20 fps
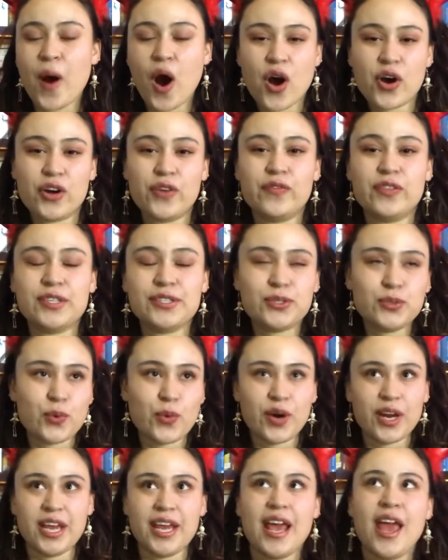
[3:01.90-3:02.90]
part of the
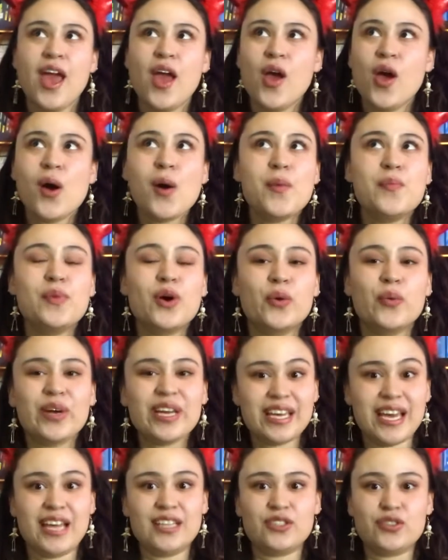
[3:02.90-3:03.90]
story. But
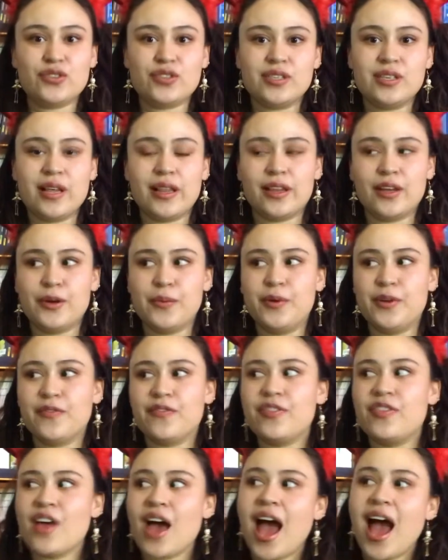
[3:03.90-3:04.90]
we get to see a little bit
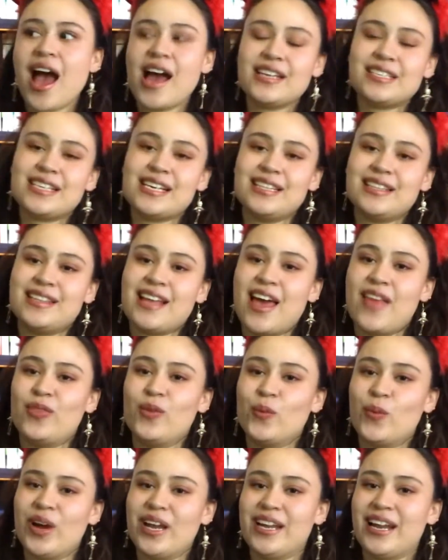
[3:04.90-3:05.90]
of that and then
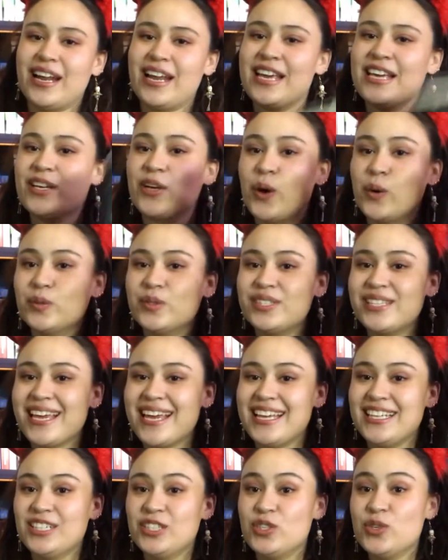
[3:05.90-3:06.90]
the way that he goes
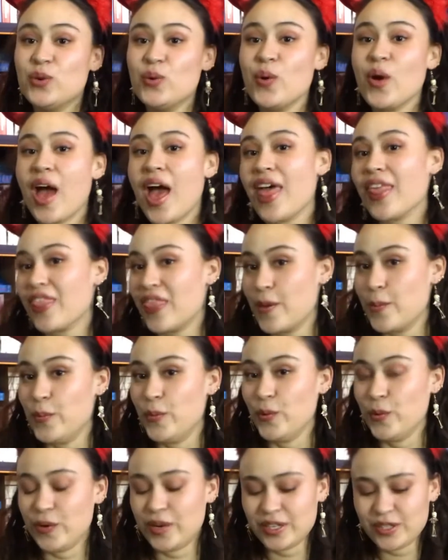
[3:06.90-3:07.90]
into the
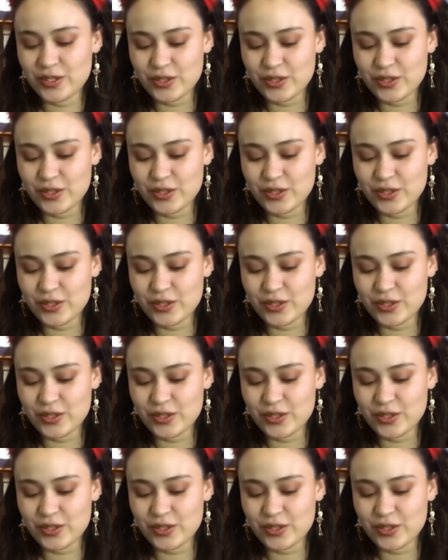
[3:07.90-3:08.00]
book.